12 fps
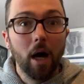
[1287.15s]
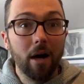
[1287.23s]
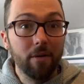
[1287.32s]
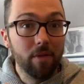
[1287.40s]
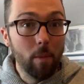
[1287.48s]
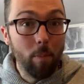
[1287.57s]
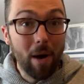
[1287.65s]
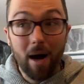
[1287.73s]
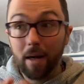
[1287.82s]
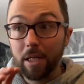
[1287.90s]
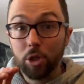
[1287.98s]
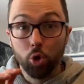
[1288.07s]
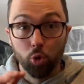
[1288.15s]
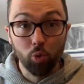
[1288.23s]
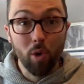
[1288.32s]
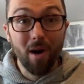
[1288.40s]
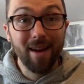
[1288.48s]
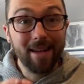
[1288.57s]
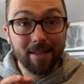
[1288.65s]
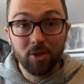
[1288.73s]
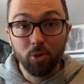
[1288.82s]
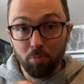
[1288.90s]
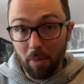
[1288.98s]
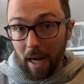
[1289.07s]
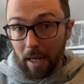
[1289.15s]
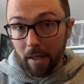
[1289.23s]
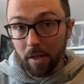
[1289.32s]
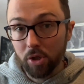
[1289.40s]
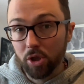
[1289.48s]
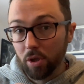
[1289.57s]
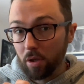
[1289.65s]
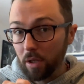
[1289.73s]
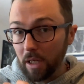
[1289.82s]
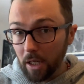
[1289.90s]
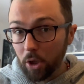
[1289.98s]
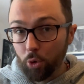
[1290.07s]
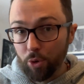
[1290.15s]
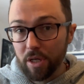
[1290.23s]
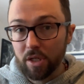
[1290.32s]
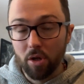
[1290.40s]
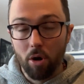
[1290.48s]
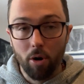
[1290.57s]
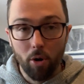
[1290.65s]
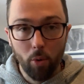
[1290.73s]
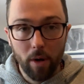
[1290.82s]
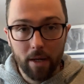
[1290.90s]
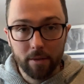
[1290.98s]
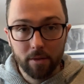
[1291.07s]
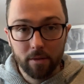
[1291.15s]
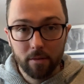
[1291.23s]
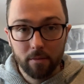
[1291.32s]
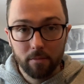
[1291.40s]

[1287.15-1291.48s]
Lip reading: of the body trying to manage increased ROS,